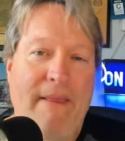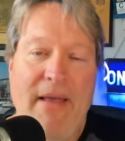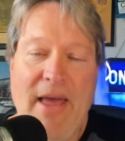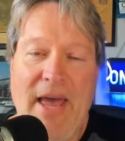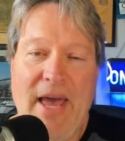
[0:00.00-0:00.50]

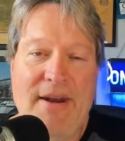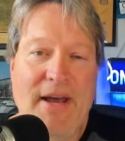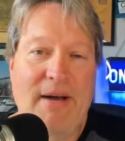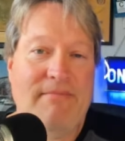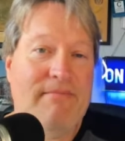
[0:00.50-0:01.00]
And
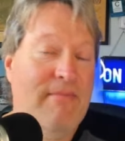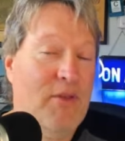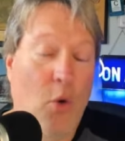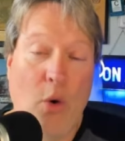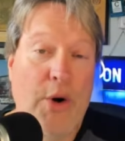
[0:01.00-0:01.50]
the
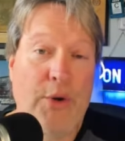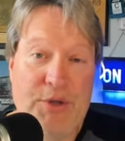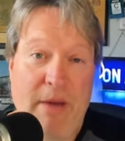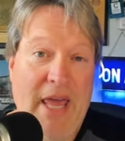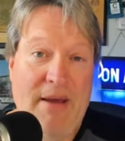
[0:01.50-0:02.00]
Orioles
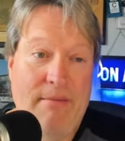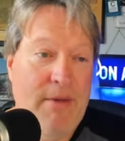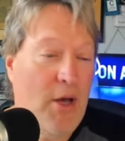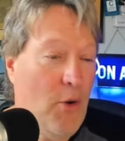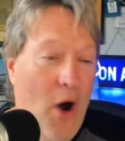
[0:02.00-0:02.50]
made
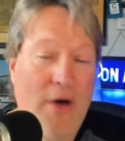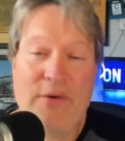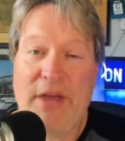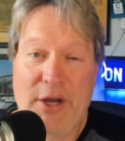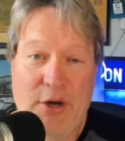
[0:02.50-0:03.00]
him an offer
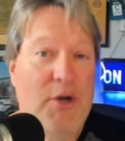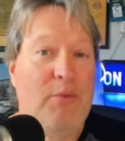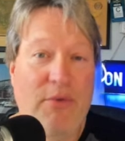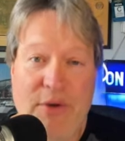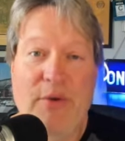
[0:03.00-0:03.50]
they couldn't
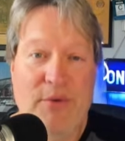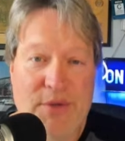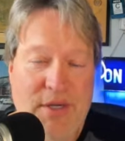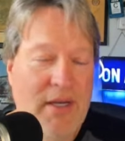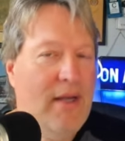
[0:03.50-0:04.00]

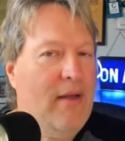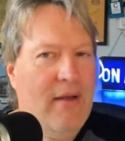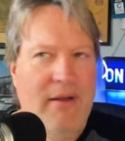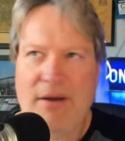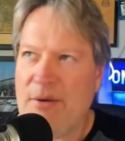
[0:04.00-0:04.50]
refuse.
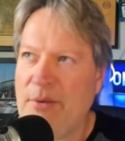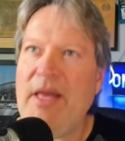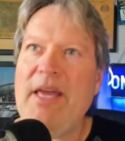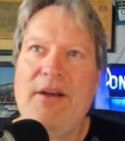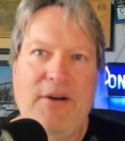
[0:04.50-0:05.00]

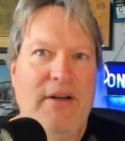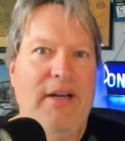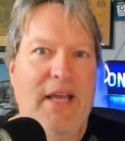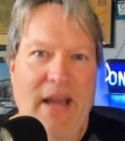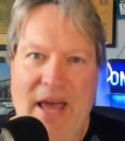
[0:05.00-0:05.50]
Really? You couldn't
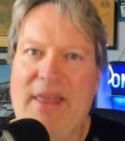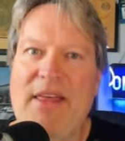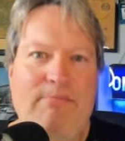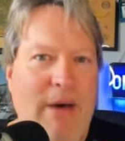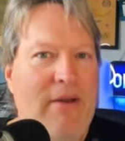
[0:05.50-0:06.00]
get
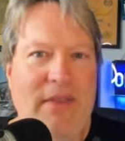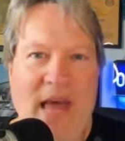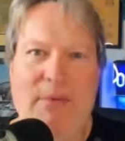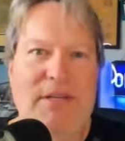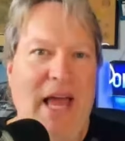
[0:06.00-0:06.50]
anything better?
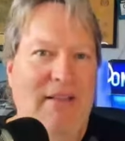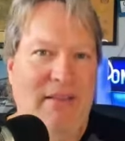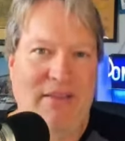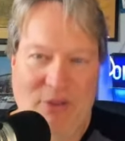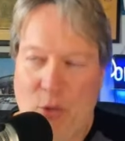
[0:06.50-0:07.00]
That was that
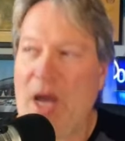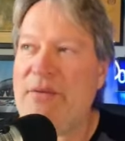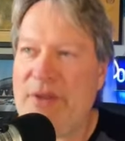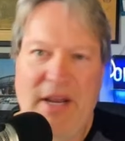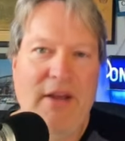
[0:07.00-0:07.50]
great of
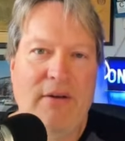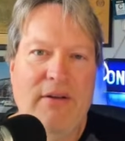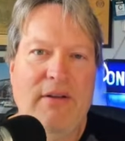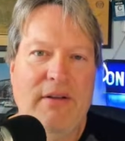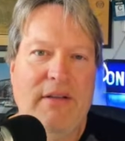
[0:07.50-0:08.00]
a
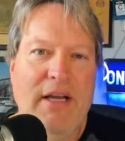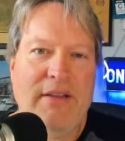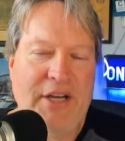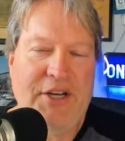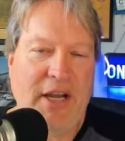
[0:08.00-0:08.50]
deal
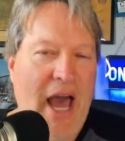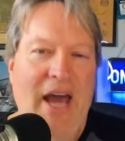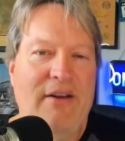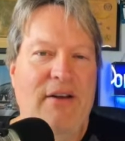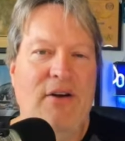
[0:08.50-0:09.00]
that you
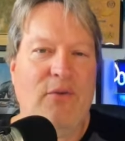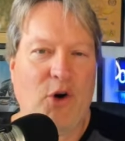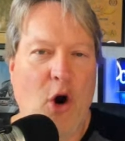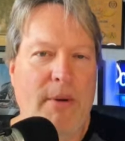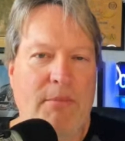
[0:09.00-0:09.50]
got for
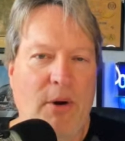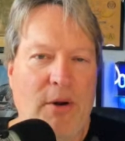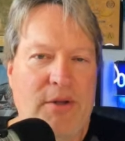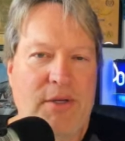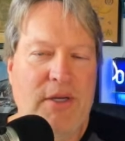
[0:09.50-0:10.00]
Corbin
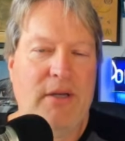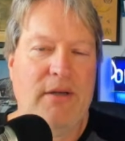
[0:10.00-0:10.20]
Burnes?